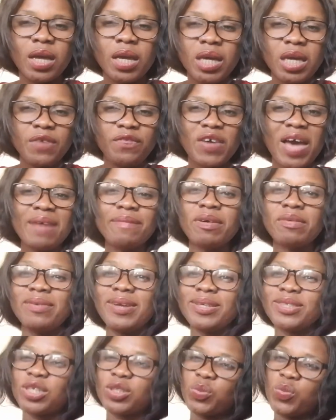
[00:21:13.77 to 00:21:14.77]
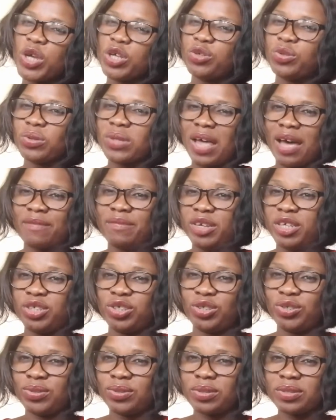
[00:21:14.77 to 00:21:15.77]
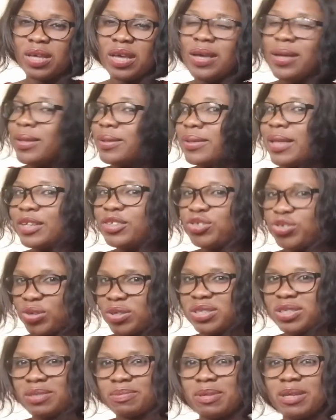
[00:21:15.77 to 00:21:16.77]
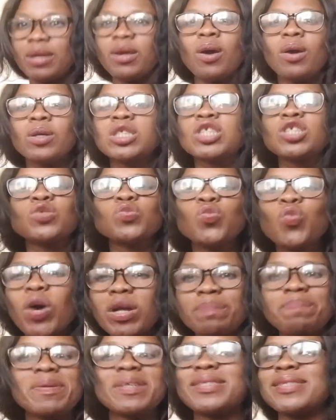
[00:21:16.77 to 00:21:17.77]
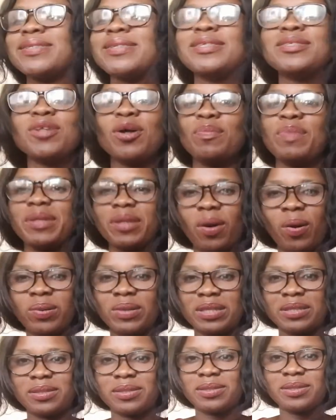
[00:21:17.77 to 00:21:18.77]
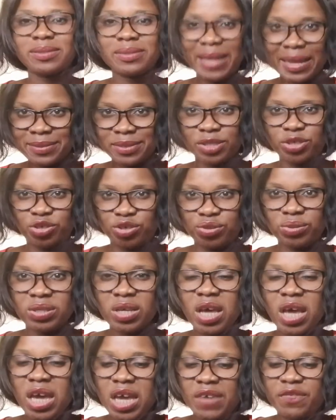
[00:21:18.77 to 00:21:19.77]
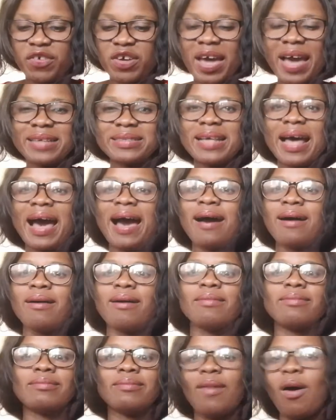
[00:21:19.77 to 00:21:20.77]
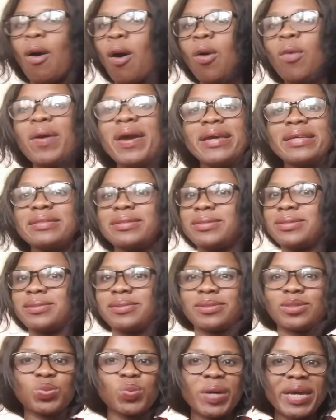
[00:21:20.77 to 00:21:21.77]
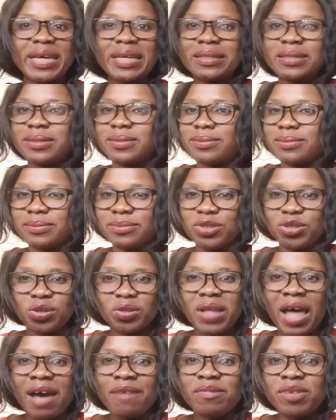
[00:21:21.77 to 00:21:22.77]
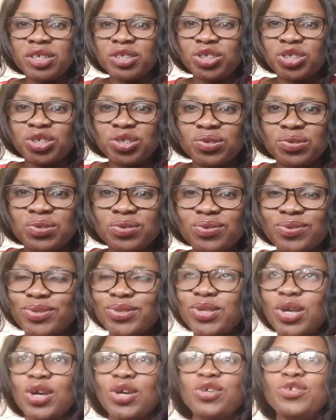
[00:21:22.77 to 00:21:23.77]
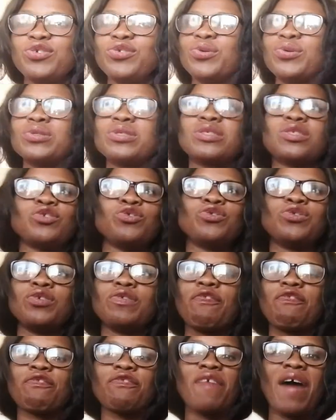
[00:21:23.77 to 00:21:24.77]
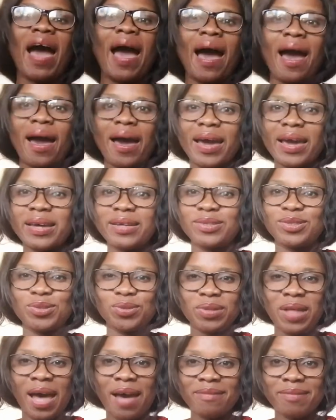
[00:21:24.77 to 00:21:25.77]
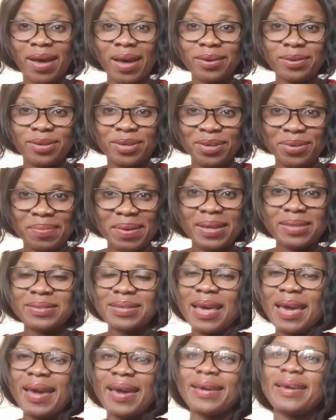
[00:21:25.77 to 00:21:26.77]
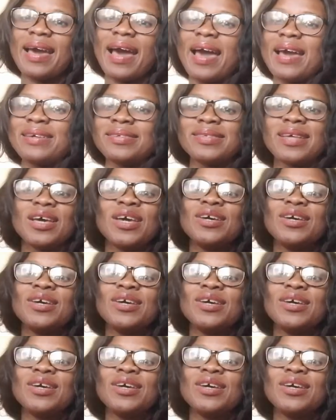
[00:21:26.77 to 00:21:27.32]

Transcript: If you have a relationship where you don't have issues, then trust me, one person is not being honest. That's the truth. If you guys are always sweet, you don't have issues, you don't fight, you don't have arguments, hey guys,